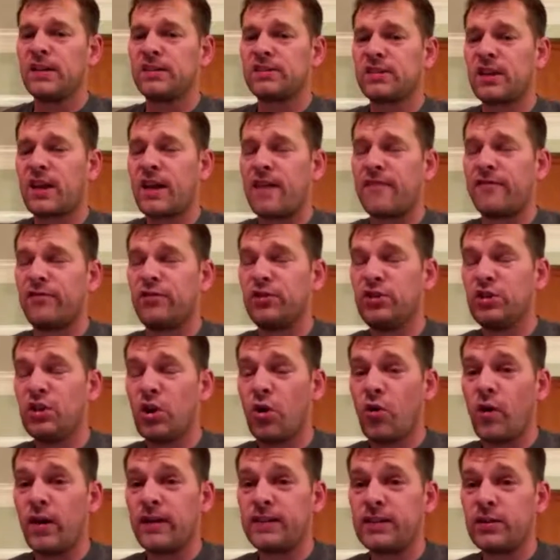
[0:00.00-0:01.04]
I have
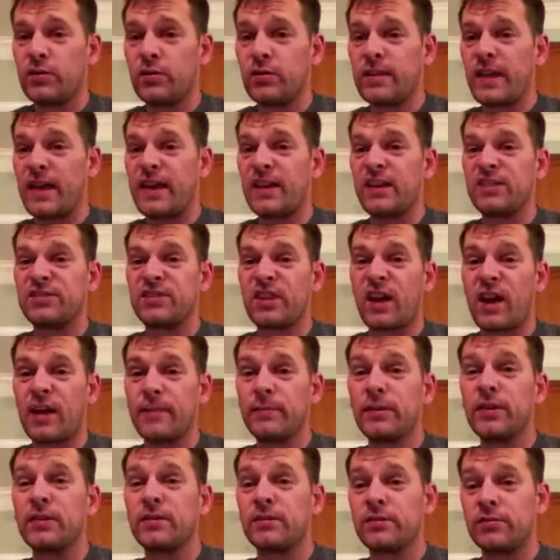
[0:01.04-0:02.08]
no idea what that is, I'm
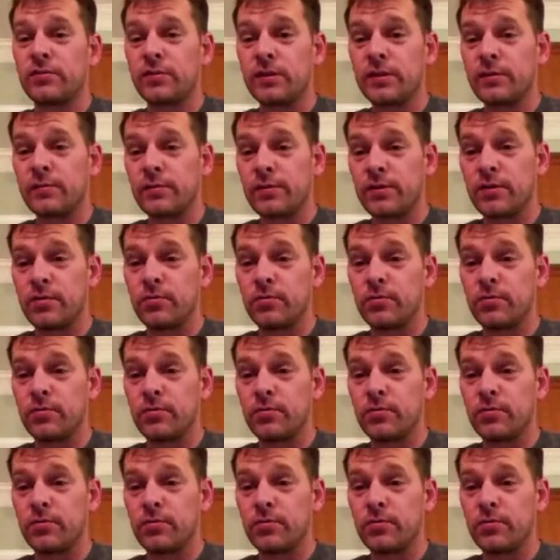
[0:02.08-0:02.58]
going to agree with you.